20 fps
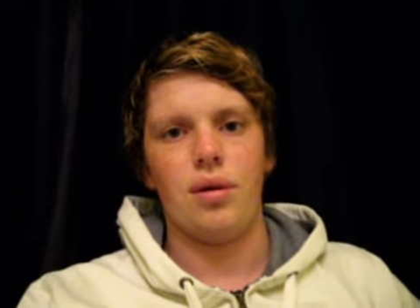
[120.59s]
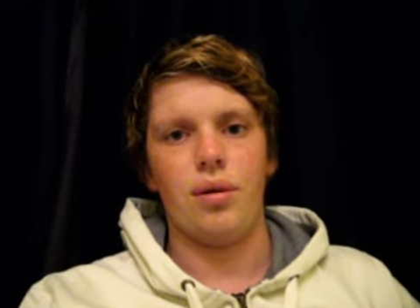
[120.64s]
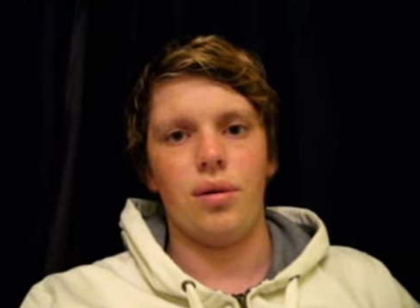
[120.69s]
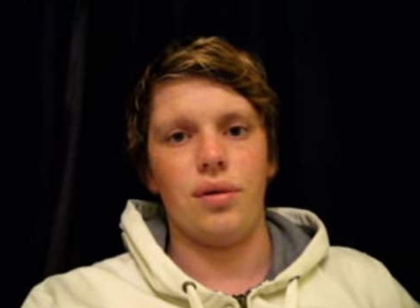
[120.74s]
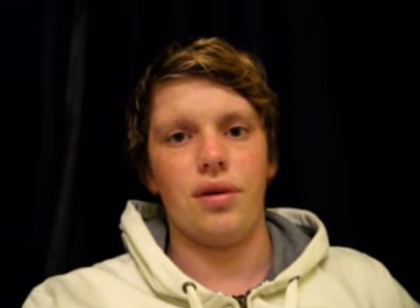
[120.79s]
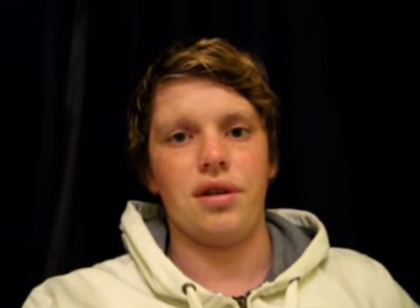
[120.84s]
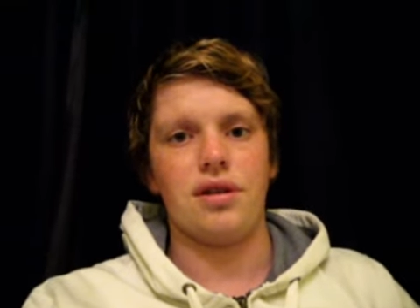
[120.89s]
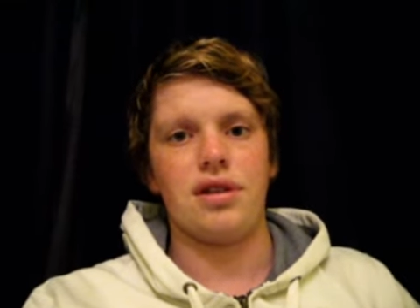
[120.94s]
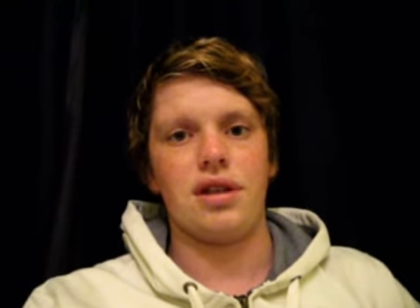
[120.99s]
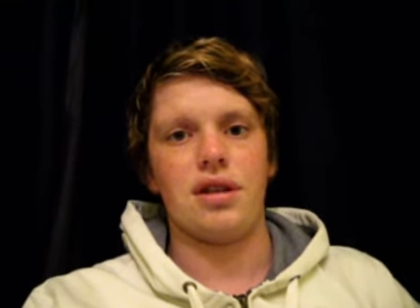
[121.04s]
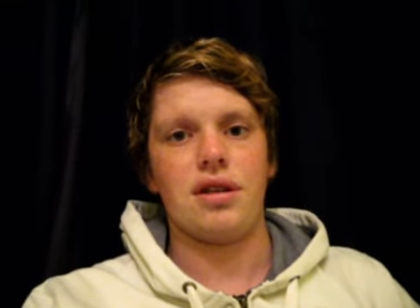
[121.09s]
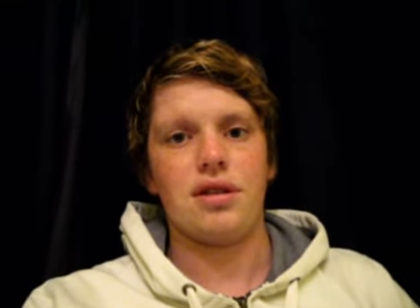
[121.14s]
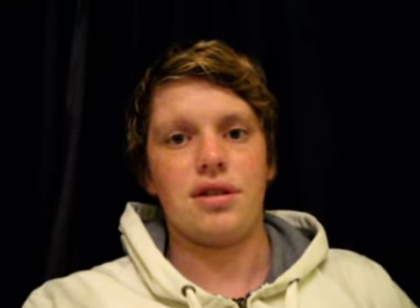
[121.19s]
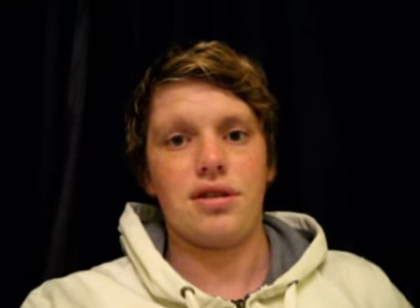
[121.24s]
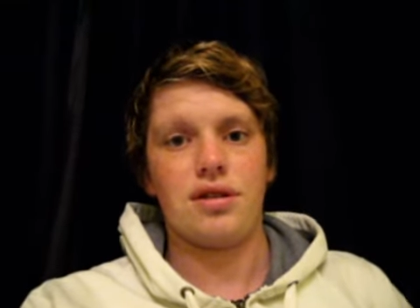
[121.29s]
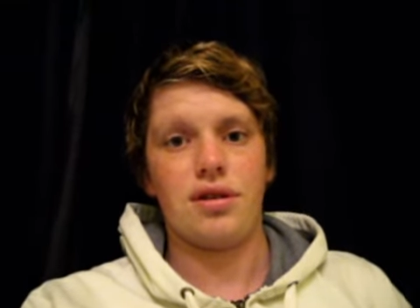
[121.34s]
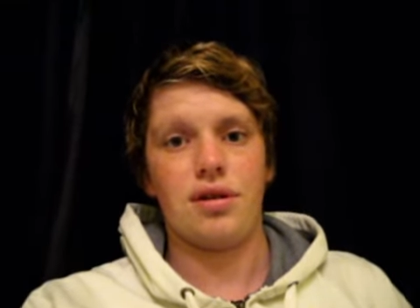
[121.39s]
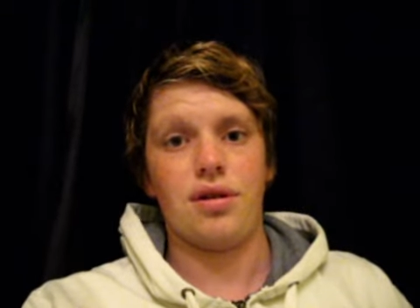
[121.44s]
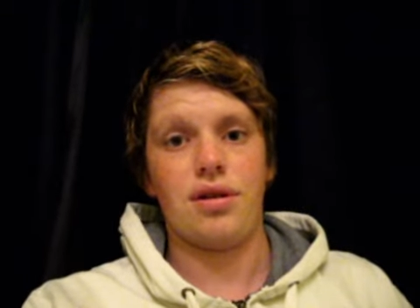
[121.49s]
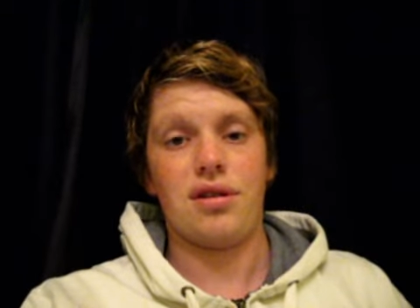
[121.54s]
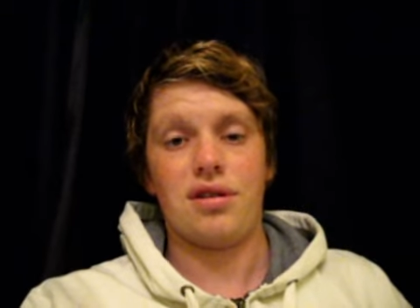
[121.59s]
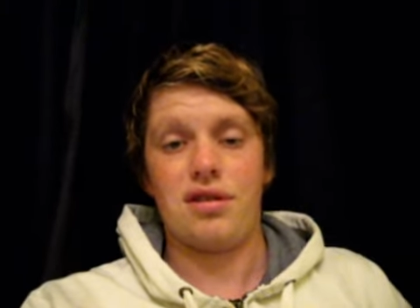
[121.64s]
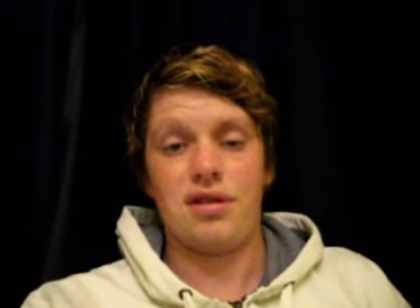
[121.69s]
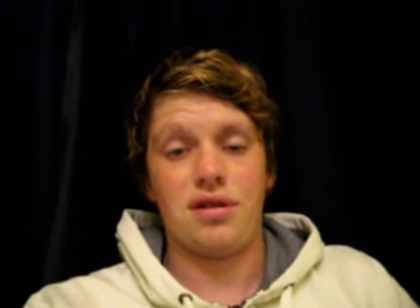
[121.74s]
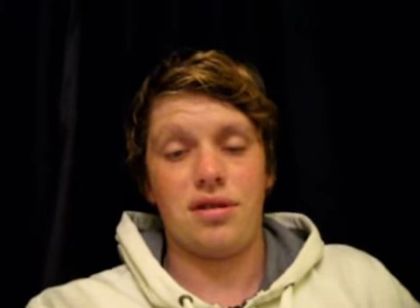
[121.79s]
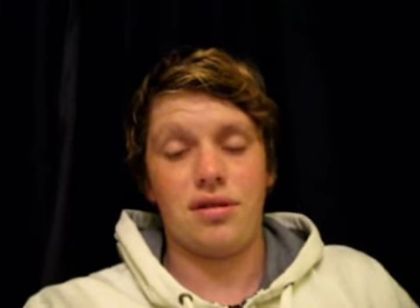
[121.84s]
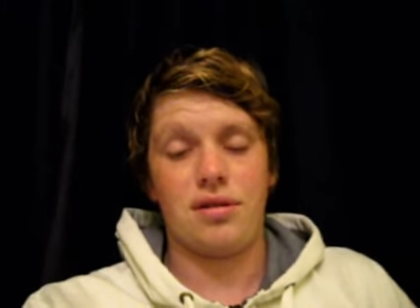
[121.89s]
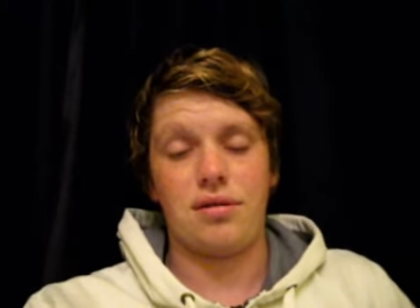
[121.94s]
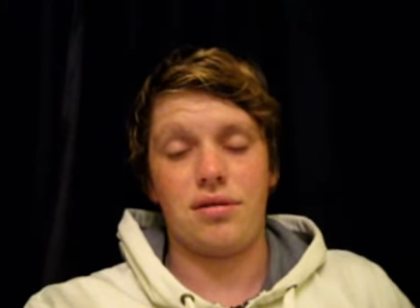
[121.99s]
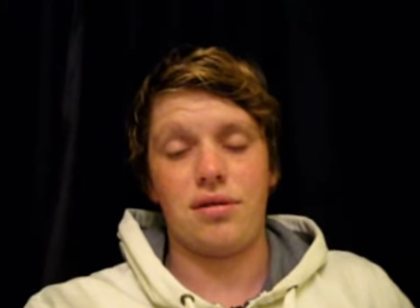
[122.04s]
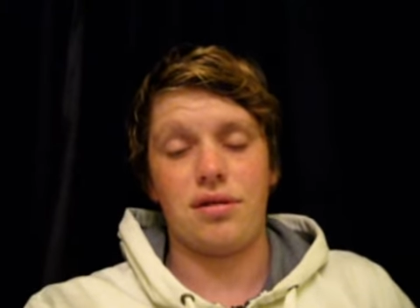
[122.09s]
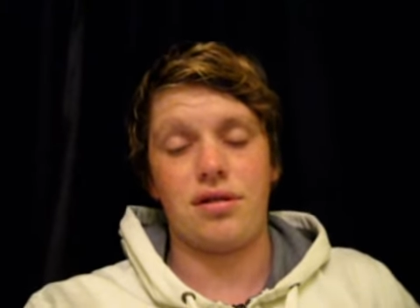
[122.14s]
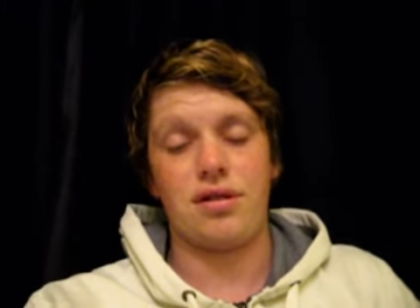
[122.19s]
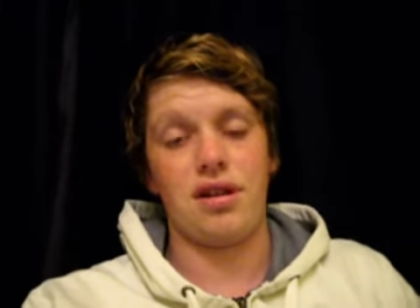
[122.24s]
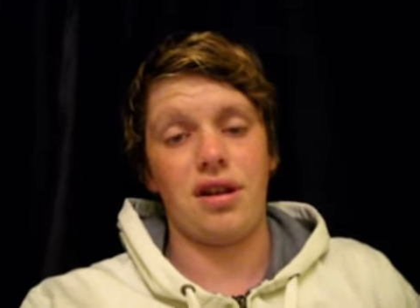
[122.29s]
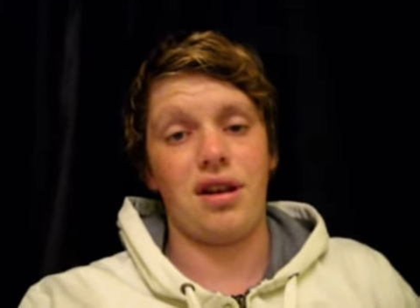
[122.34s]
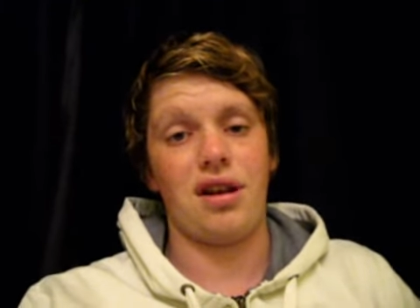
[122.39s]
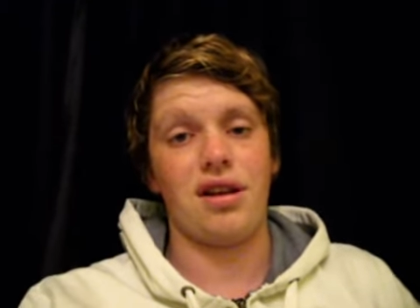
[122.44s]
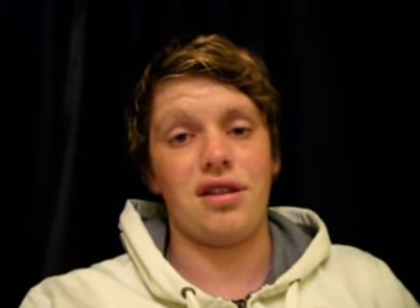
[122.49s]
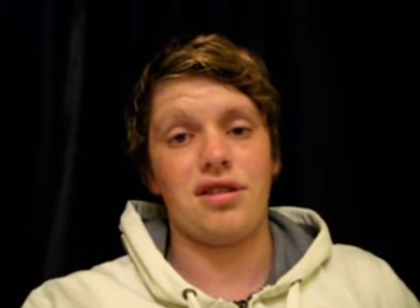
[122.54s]
all that jazz. So
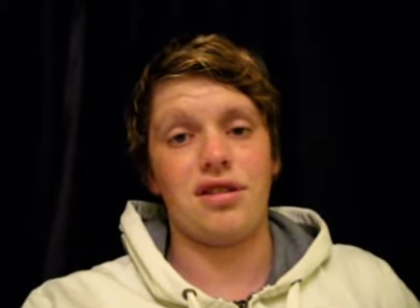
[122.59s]
that